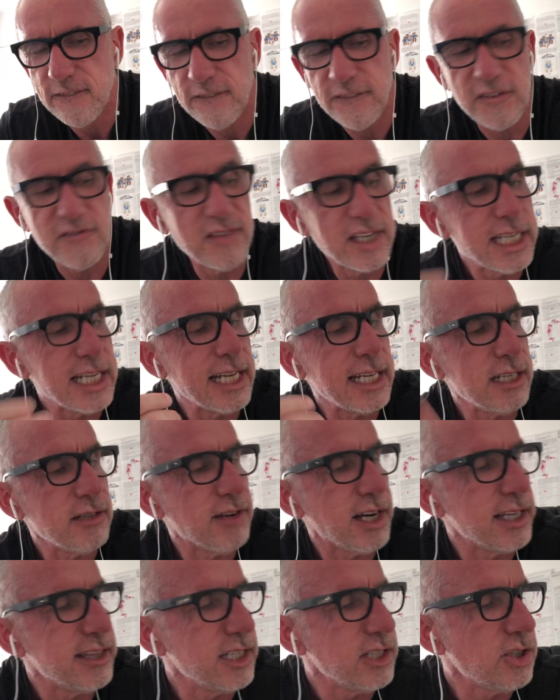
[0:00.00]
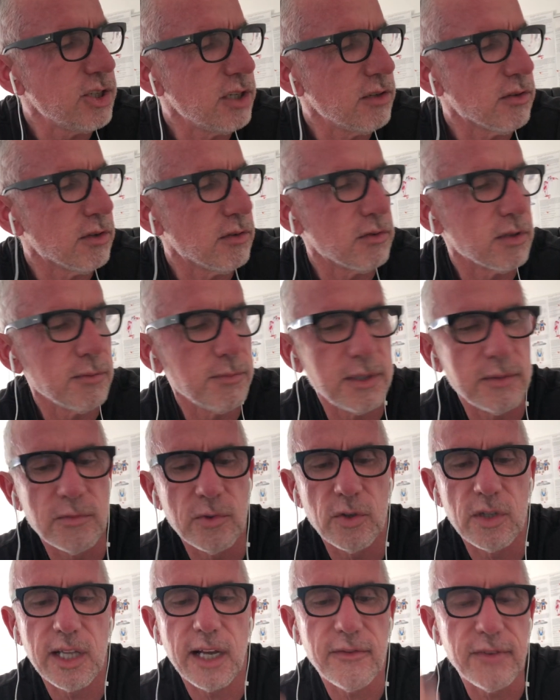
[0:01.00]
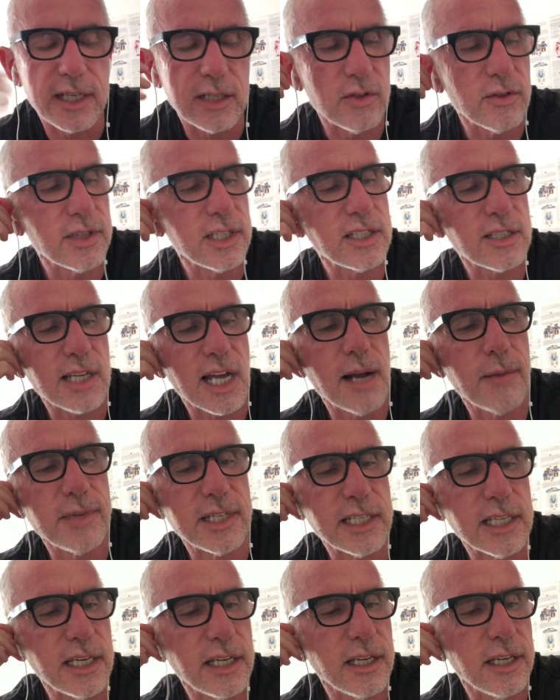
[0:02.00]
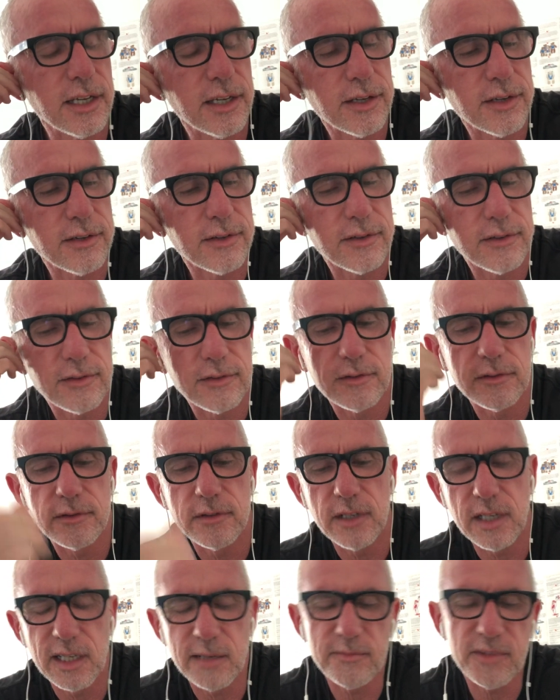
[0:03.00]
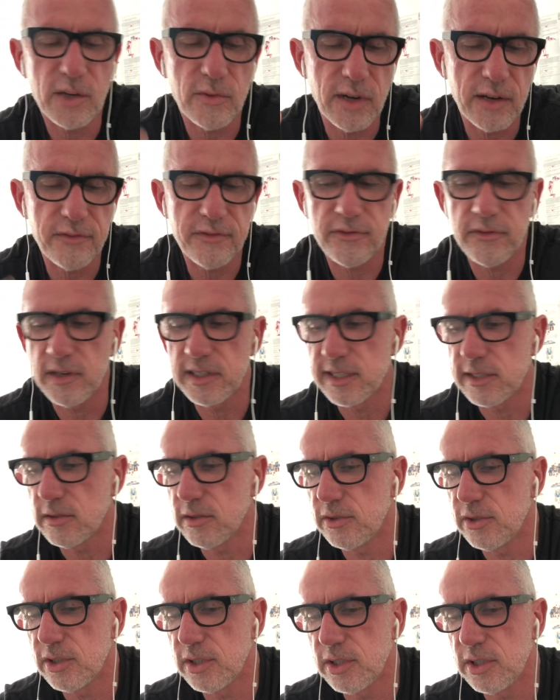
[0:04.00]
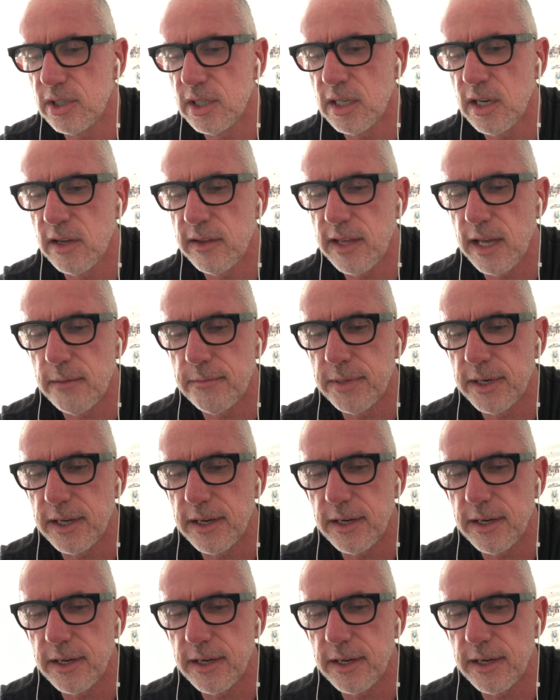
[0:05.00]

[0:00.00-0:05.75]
For me anyway, this year I want to be more loving, or this coming year. And I'm not one for resolutions, you know that.